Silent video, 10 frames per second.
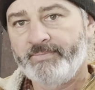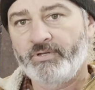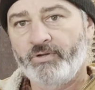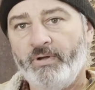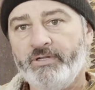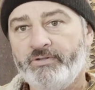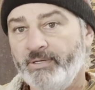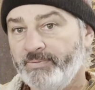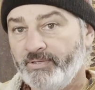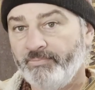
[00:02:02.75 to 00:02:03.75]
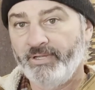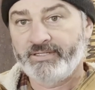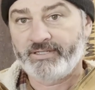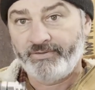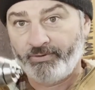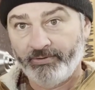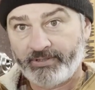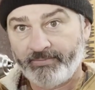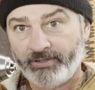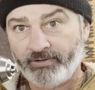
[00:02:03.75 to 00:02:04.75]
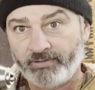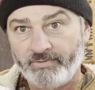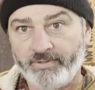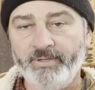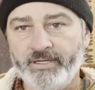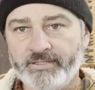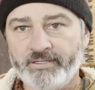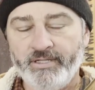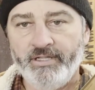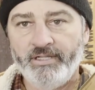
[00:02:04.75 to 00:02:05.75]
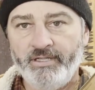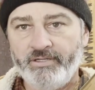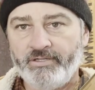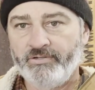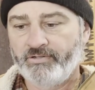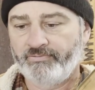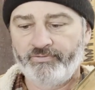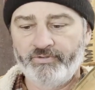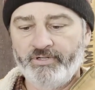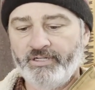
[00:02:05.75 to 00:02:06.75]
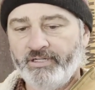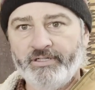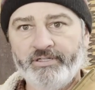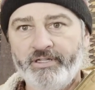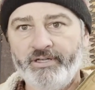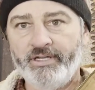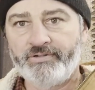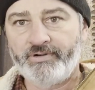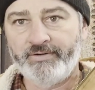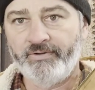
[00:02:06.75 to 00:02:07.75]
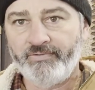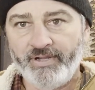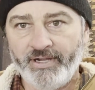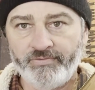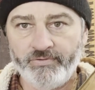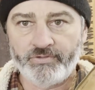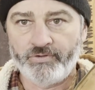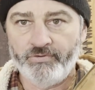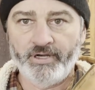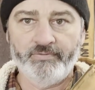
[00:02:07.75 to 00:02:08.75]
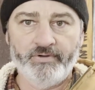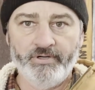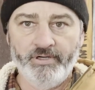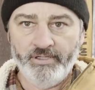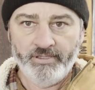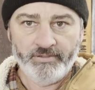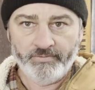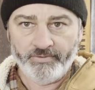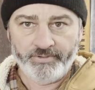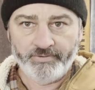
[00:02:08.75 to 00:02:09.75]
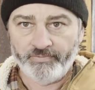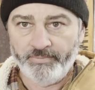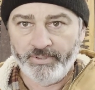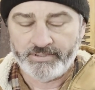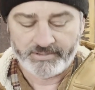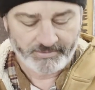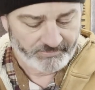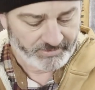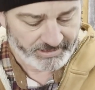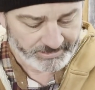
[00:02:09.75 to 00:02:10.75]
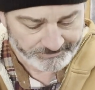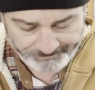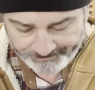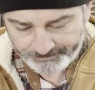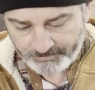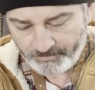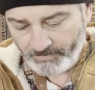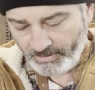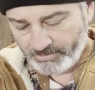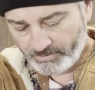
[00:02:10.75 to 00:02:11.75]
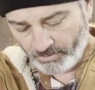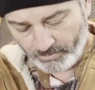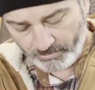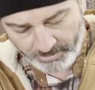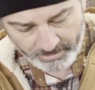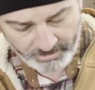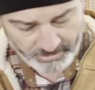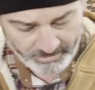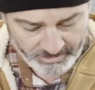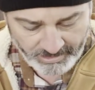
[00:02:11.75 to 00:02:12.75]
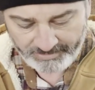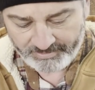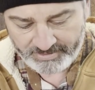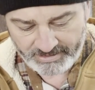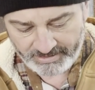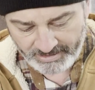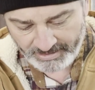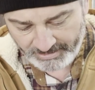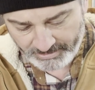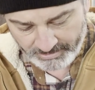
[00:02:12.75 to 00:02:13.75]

I go on trips someplace, I'll throw this in my truck with me because you could use it for a nut driver if you have to, screwdriver with the different bits and stuff like that. So, having said that,